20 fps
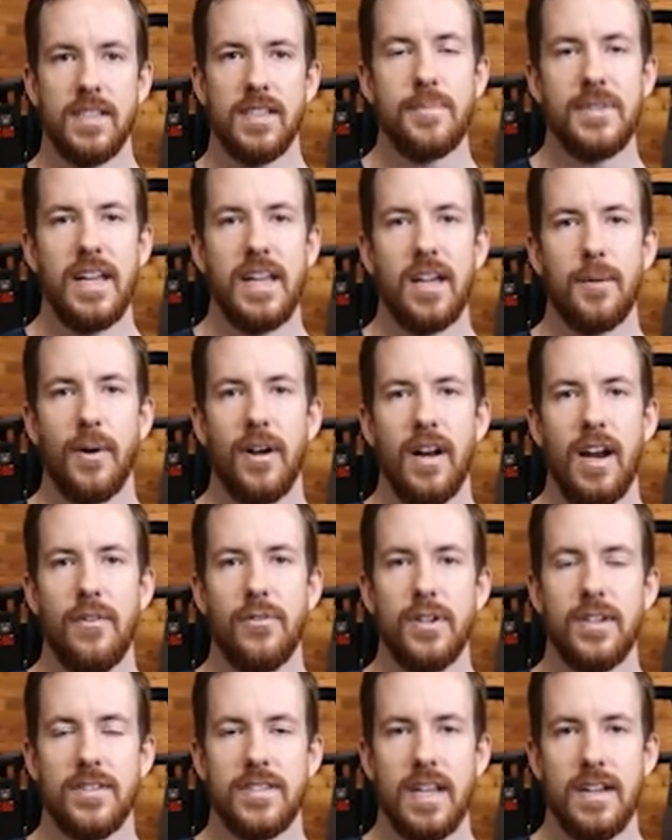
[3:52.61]
I'm taking about
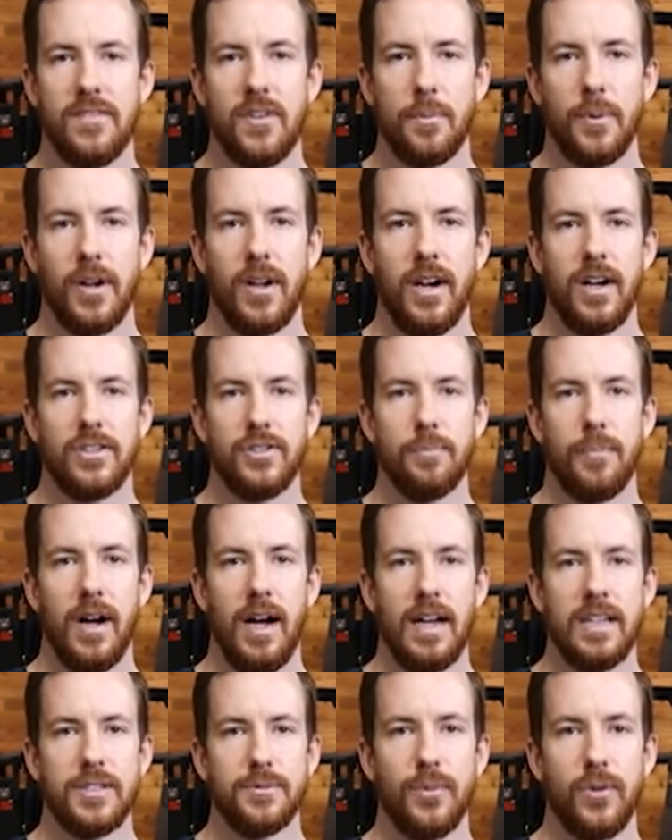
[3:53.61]
every safety precaution
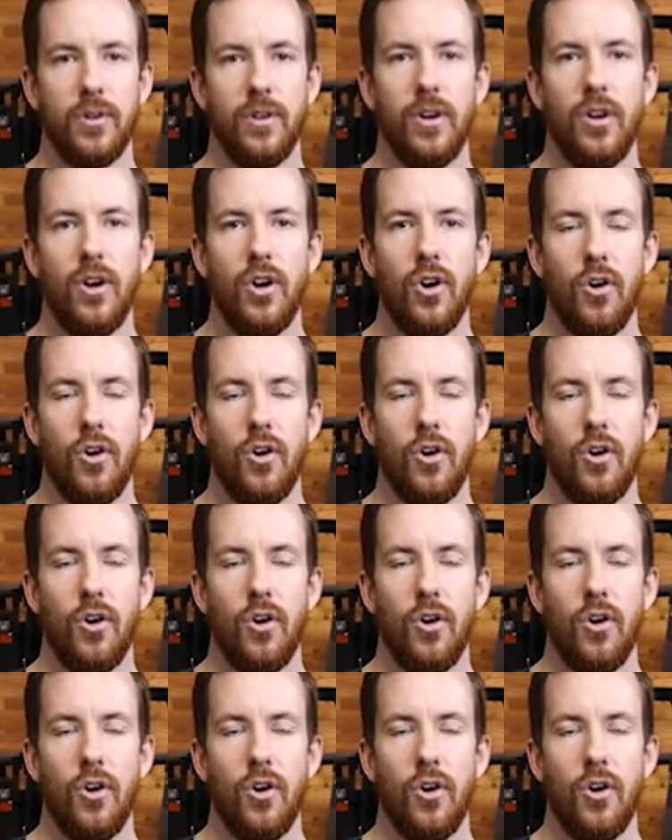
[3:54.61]
possible